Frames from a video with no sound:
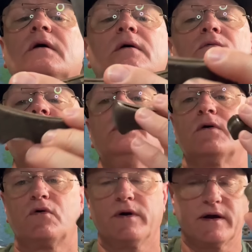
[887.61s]
And
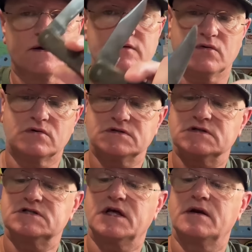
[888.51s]
Rubidoux Creek Outdoors is
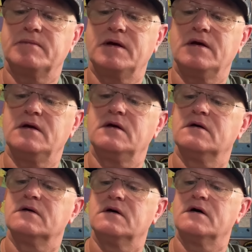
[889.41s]
sending me
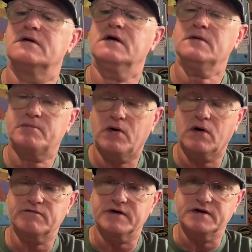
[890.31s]
another
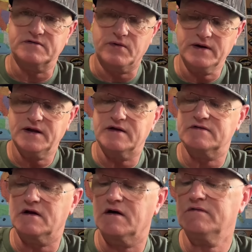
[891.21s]
part for his granddad's
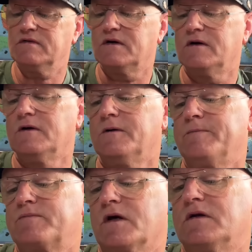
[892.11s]
knife,
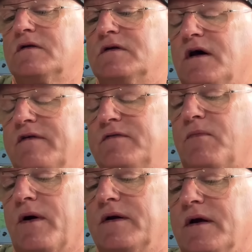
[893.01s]
another knife to
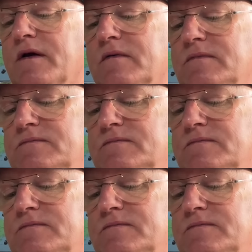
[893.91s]
break down.